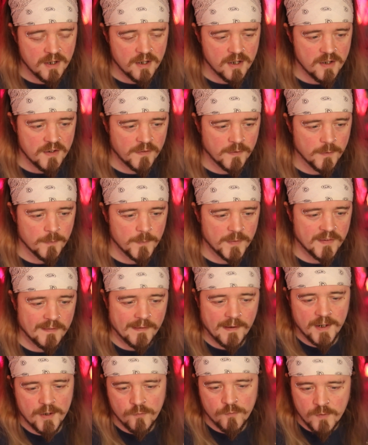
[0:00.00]
some
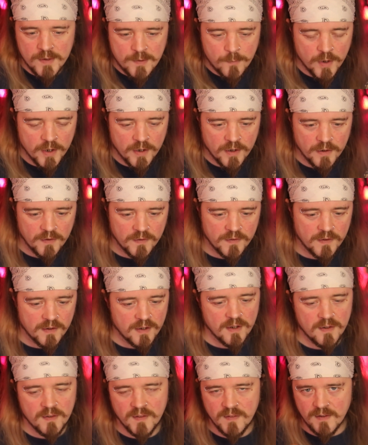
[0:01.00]
slight reworks.
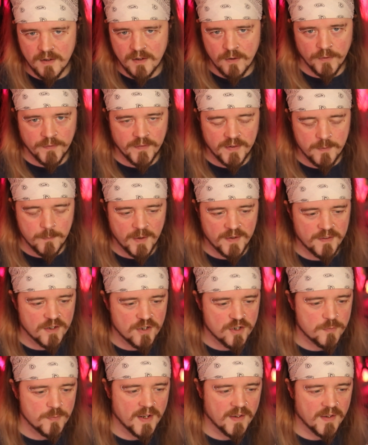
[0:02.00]
The skill system I think
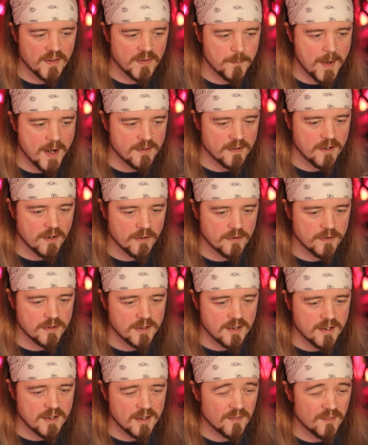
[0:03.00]
should be expanded on.
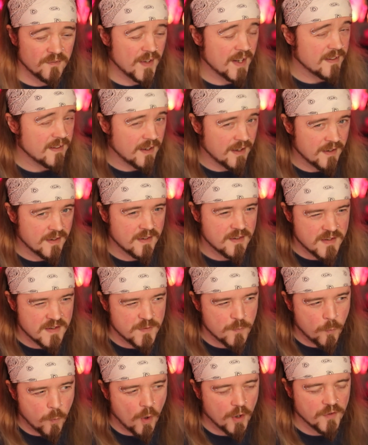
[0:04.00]
In fact,
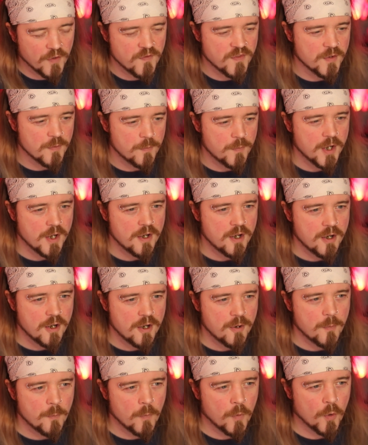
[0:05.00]
it's one of the
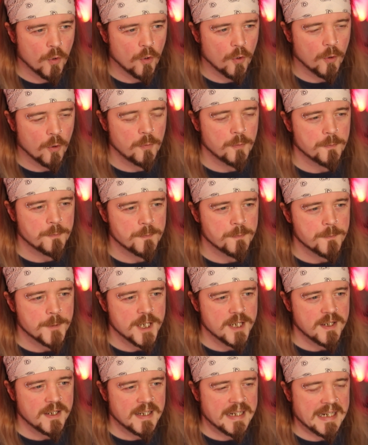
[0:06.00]
more
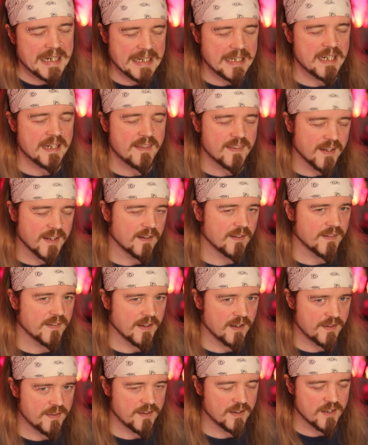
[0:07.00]
key things that
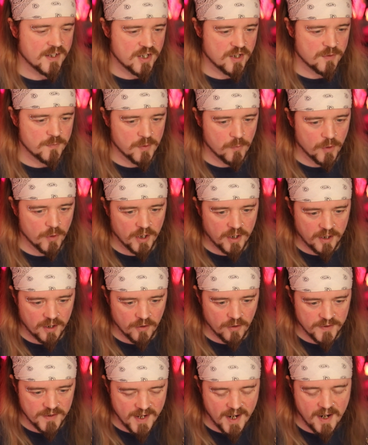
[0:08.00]
I think they should be working
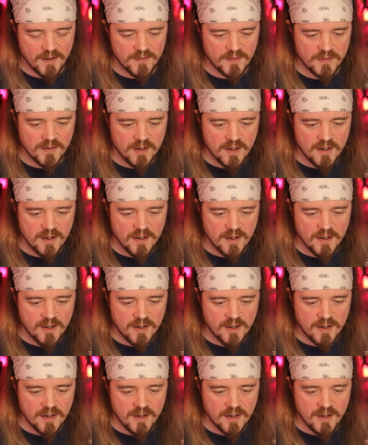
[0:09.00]
on next.